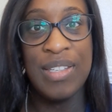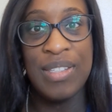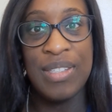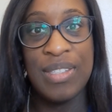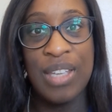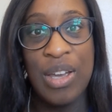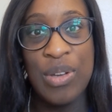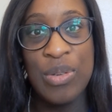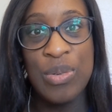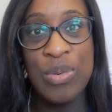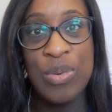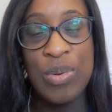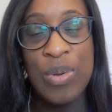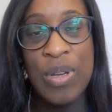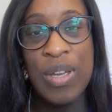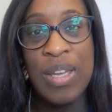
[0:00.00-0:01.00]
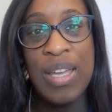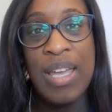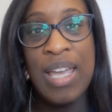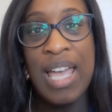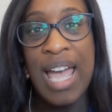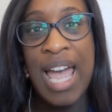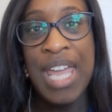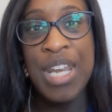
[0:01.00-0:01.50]
So
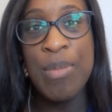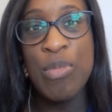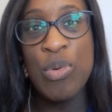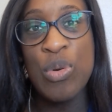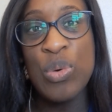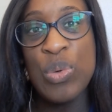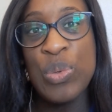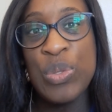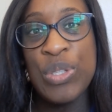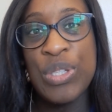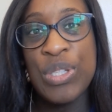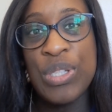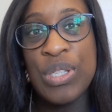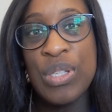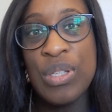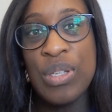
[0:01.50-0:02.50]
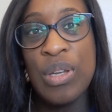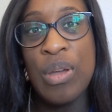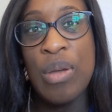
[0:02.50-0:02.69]
animals